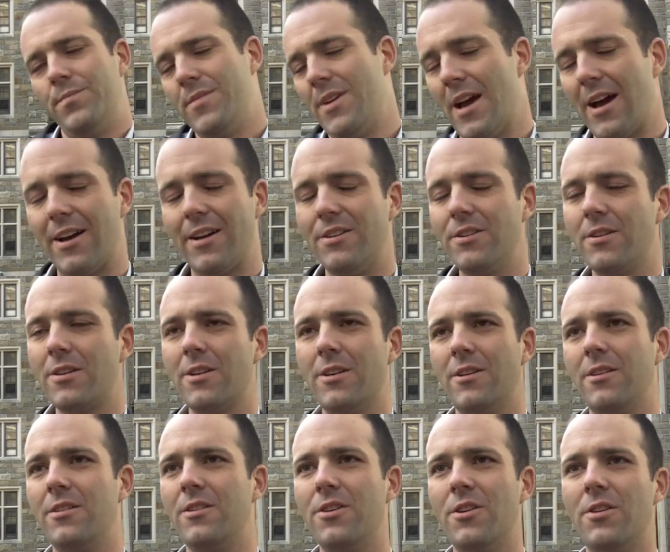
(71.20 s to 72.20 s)
Yeah, you
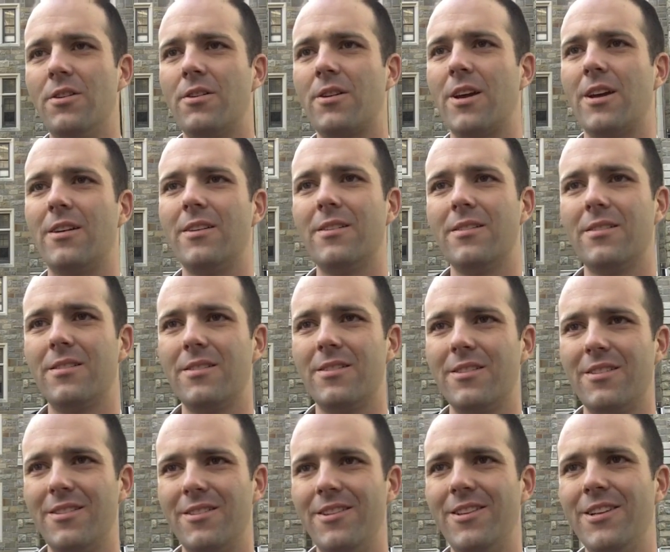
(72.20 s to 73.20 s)
can. You, okay
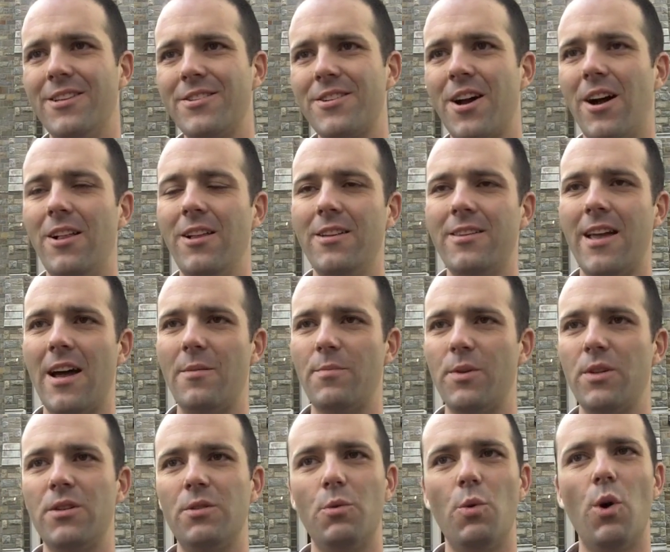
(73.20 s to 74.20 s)
let's call it that.
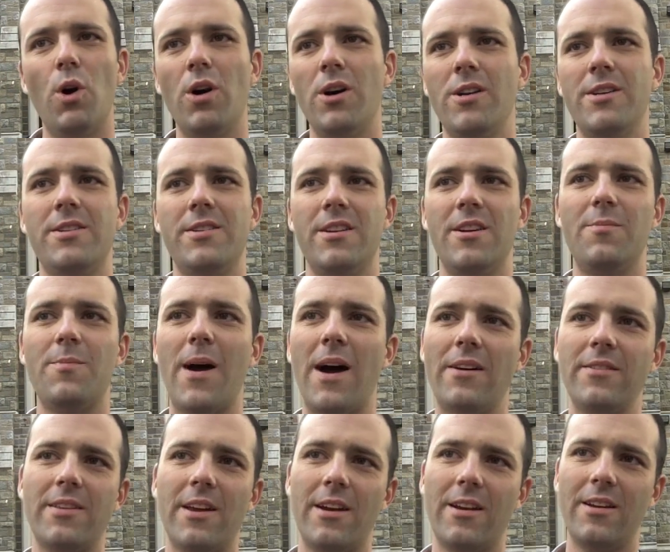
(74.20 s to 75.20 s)
But the war isn't
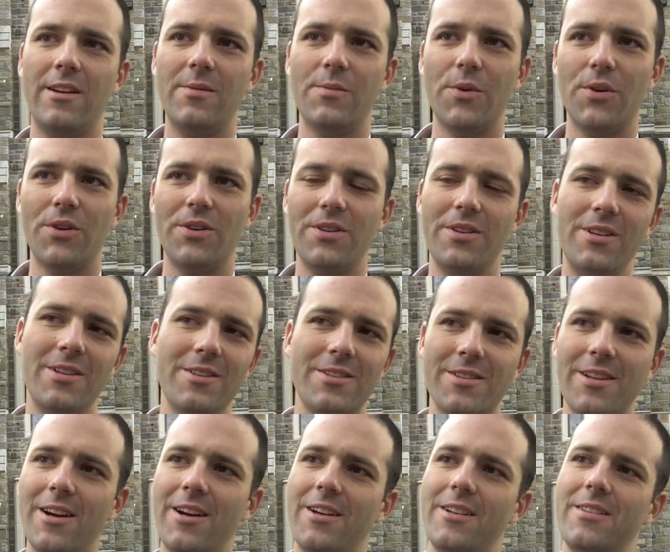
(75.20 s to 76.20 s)
about that anymore. It
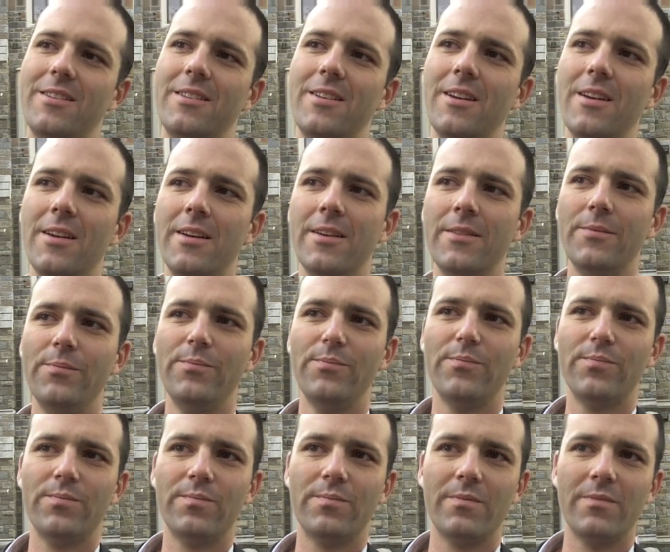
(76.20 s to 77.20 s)
is not.
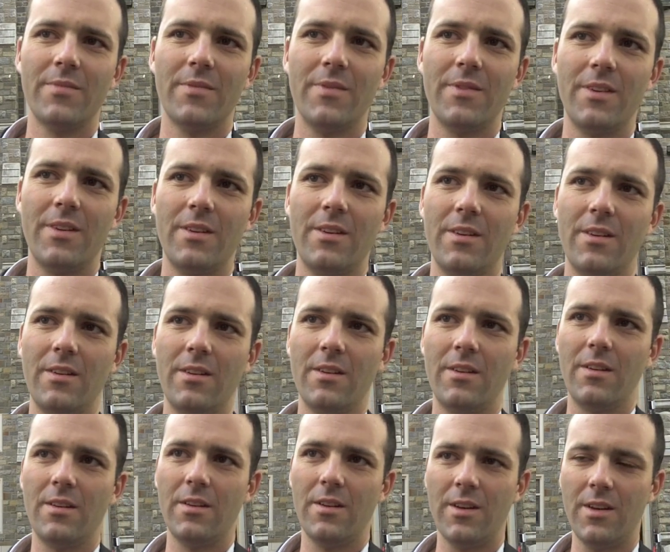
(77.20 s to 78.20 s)
and what is it about?
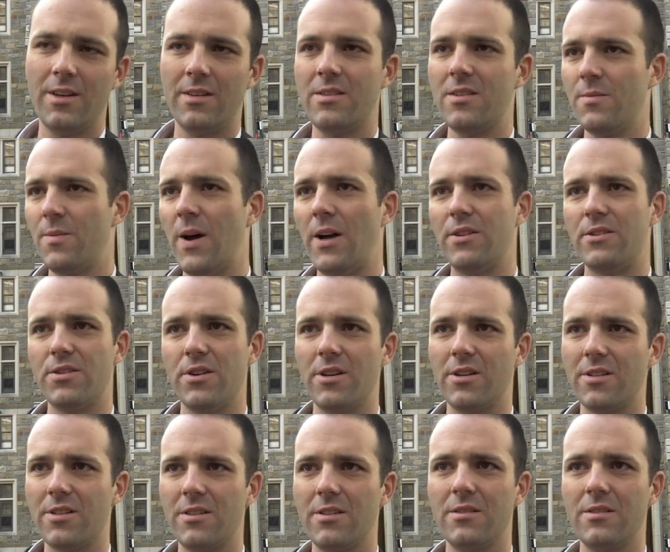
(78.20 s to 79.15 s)
It's about drugs.